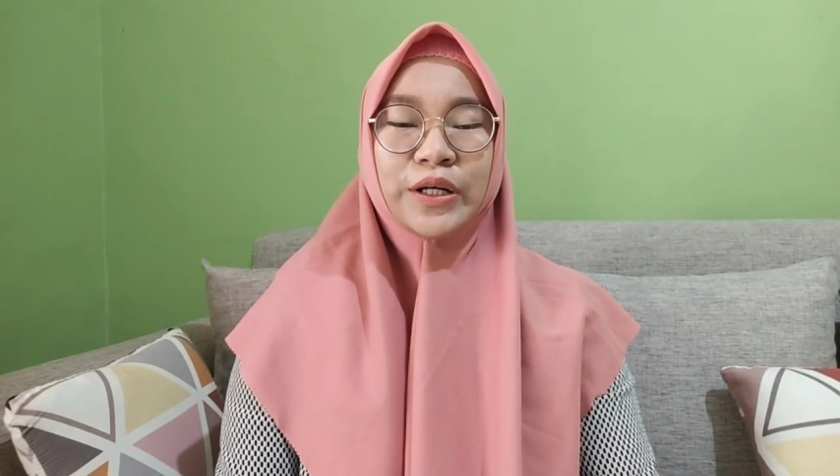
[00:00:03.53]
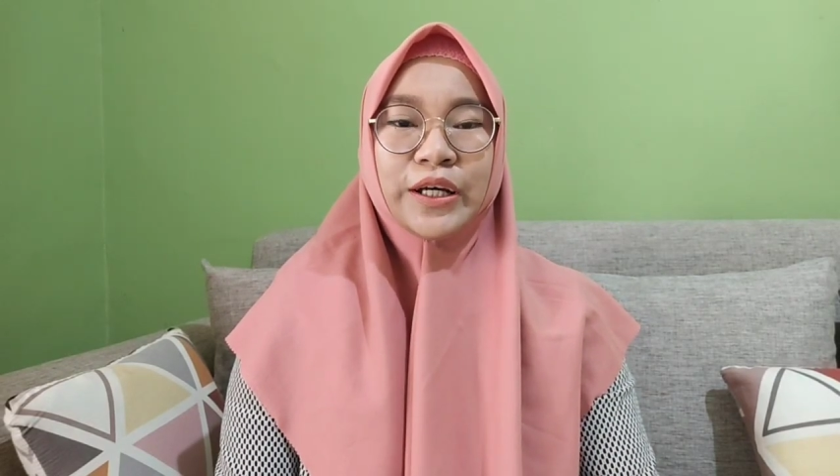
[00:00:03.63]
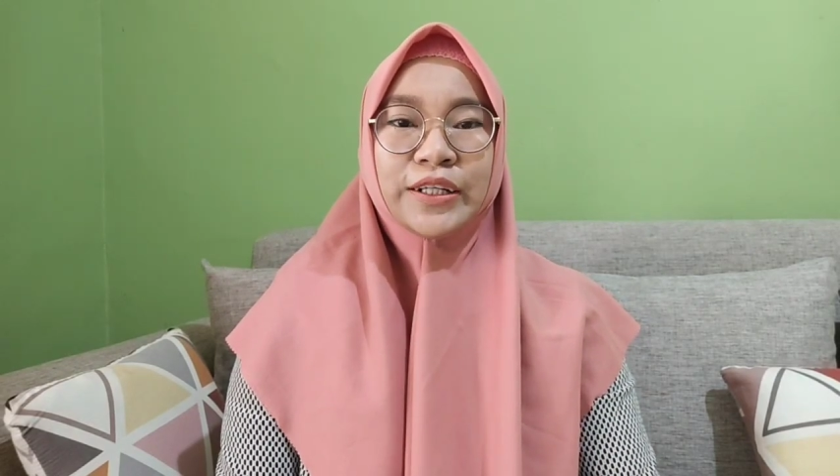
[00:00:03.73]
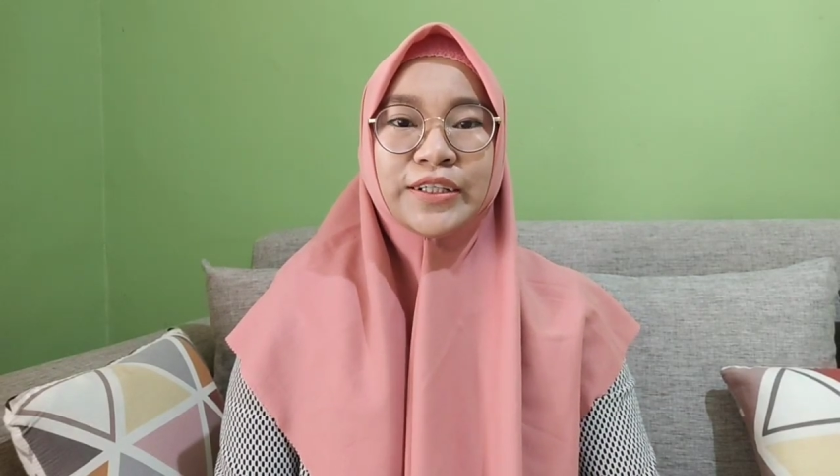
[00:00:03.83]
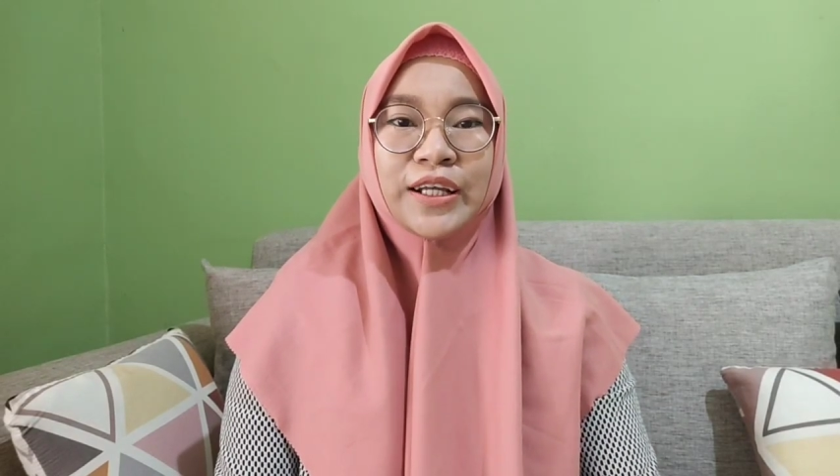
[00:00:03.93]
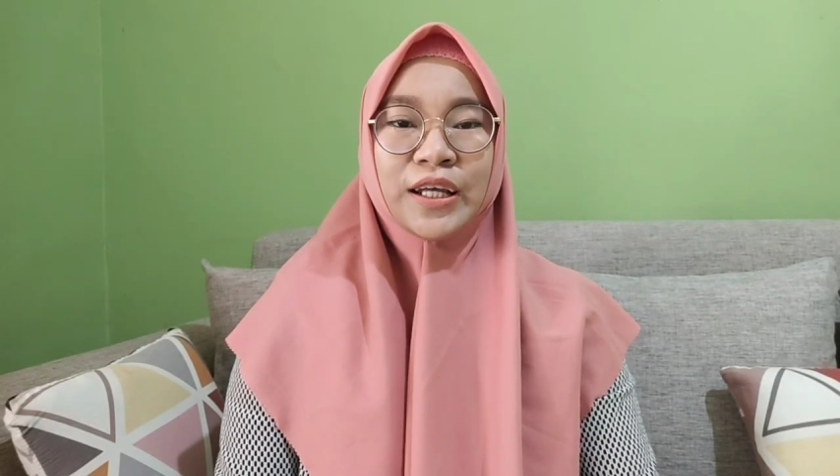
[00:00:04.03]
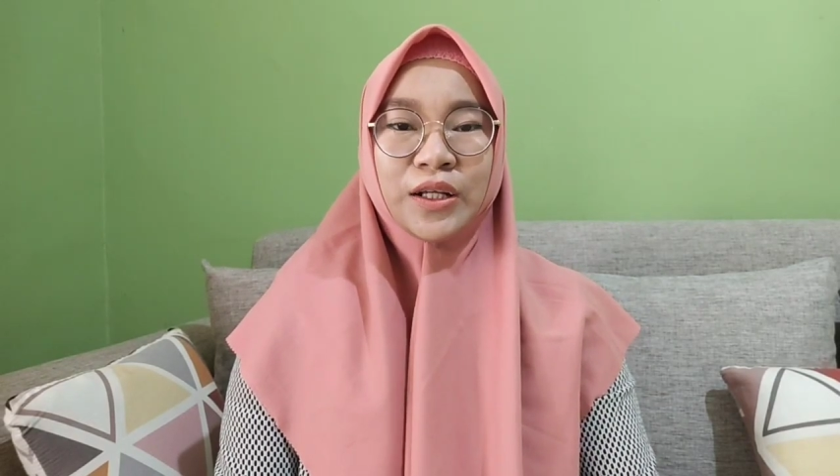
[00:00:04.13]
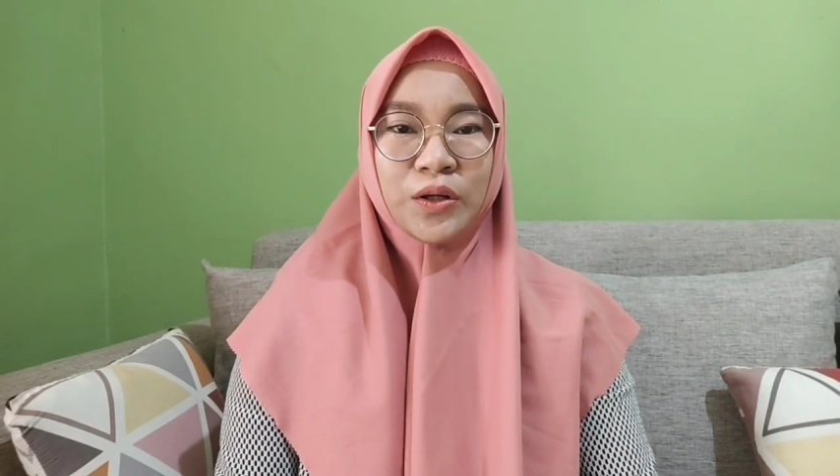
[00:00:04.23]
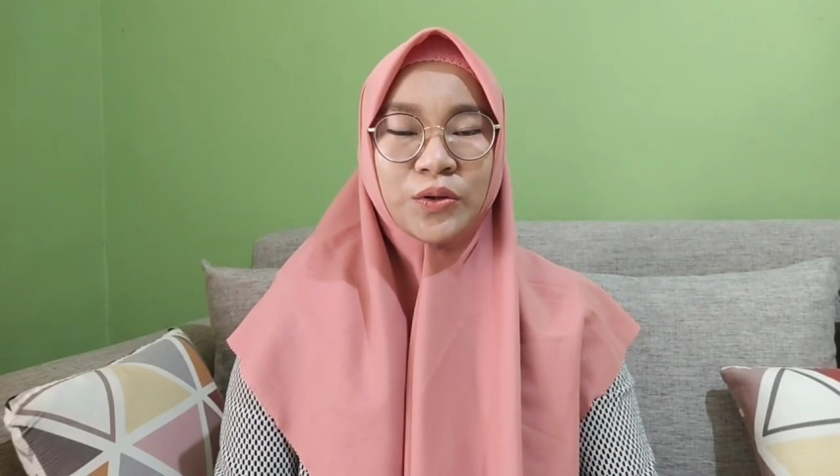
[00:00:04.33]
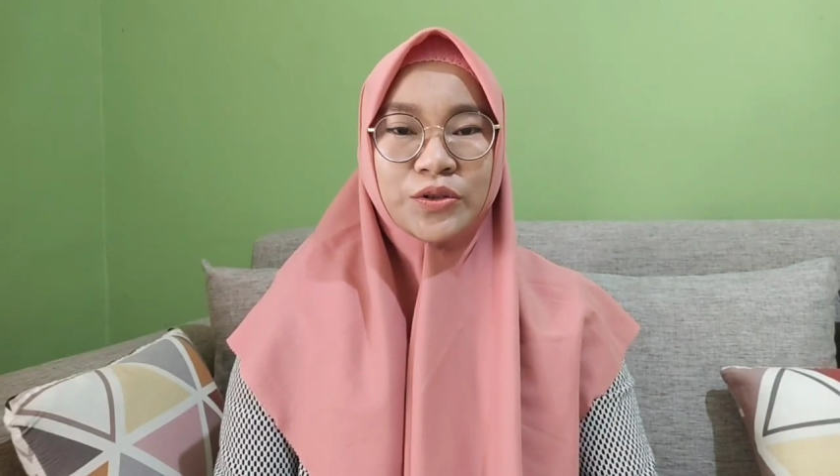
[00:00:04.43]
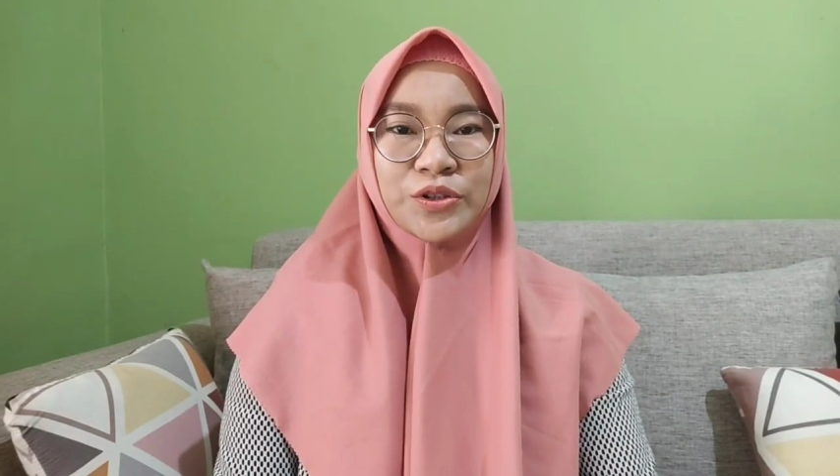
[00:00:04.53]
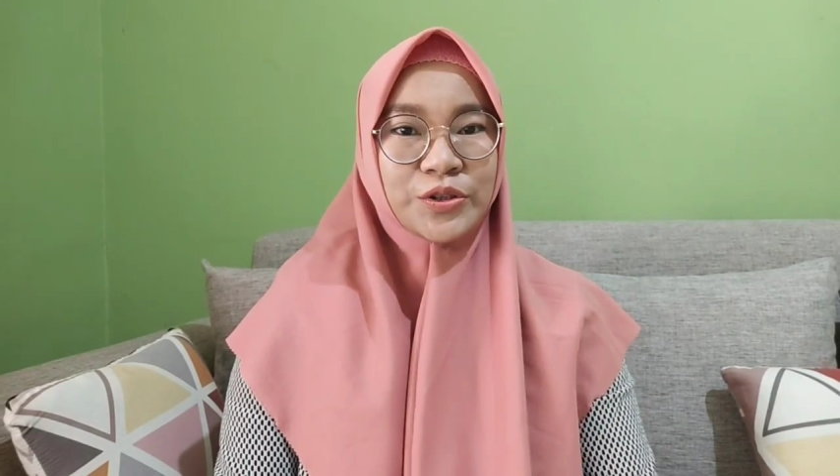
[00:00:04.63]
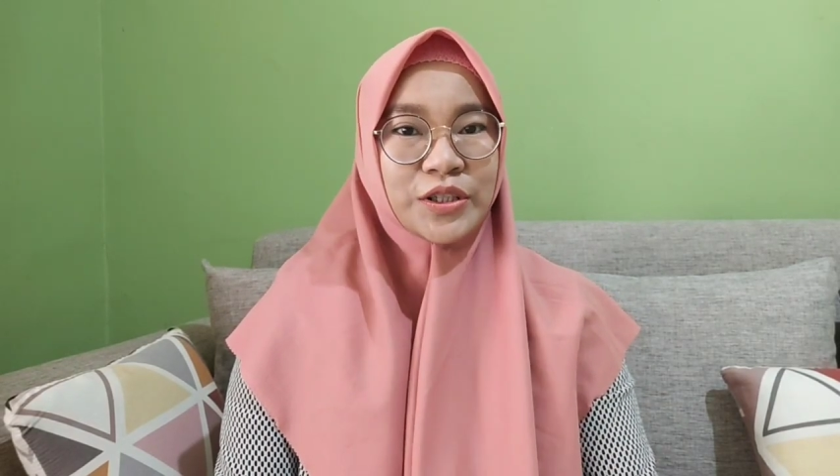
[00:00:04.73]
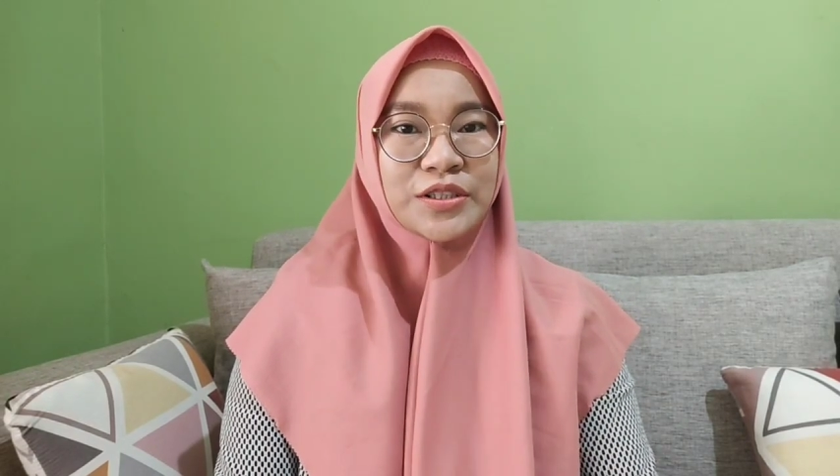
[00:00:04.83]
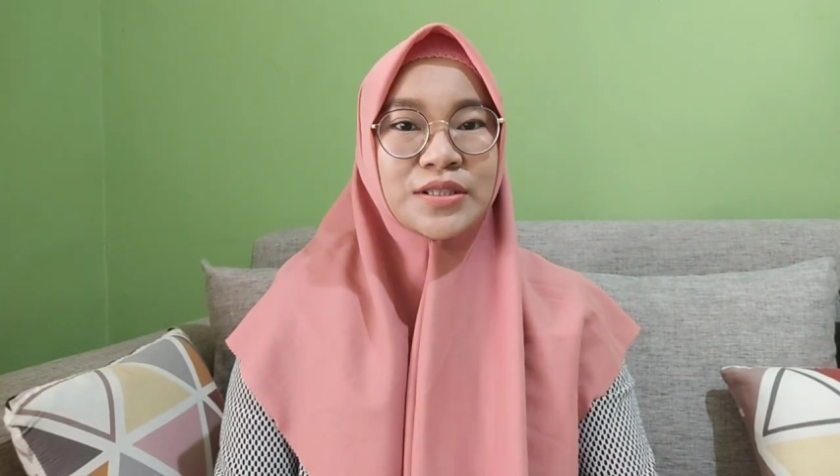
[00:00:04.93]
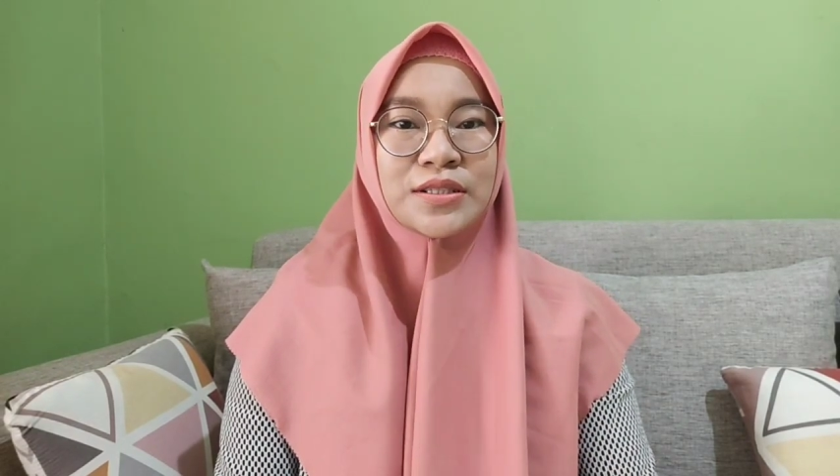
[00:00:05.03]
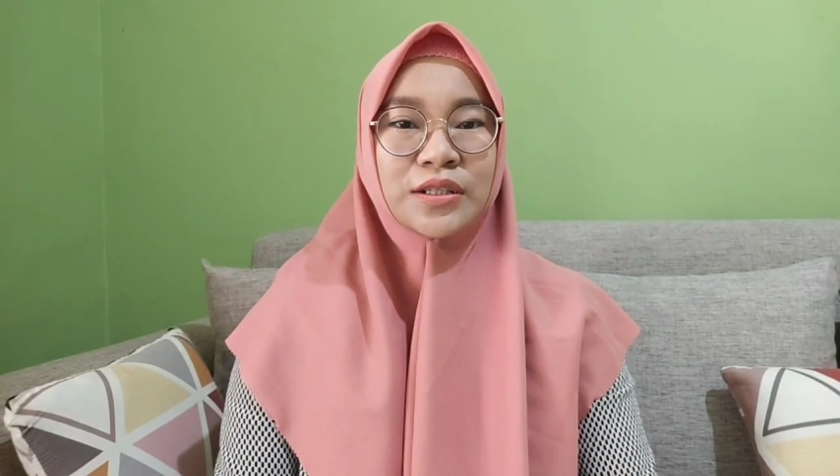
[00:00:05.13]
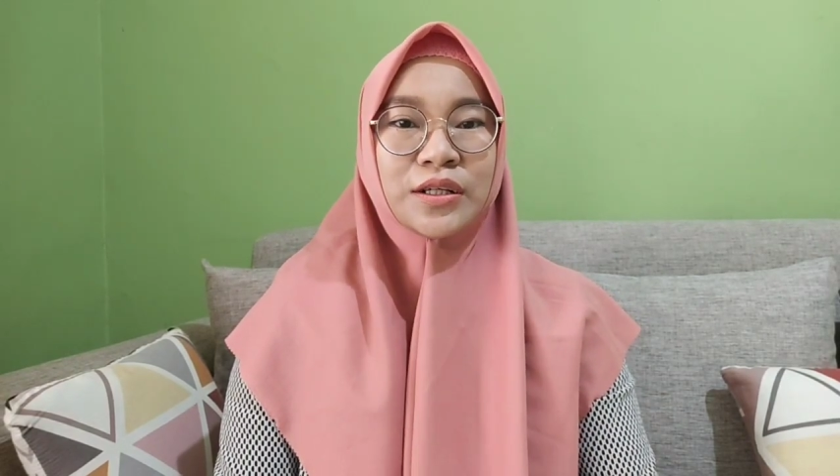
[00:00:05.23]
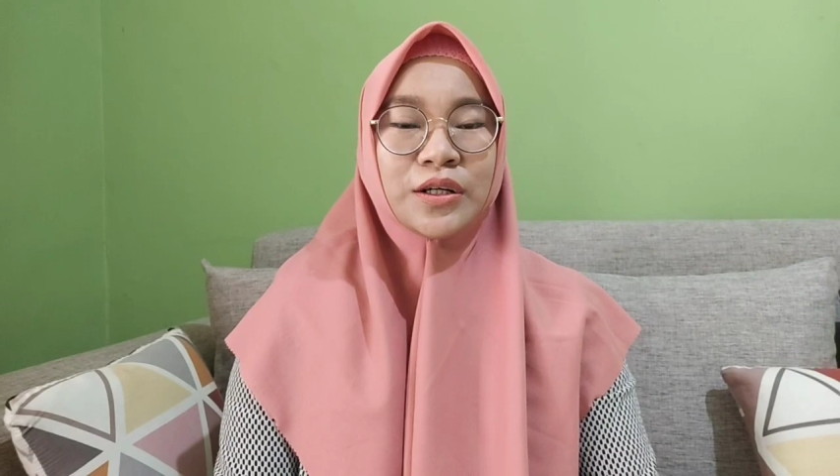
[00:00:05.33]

and hello students.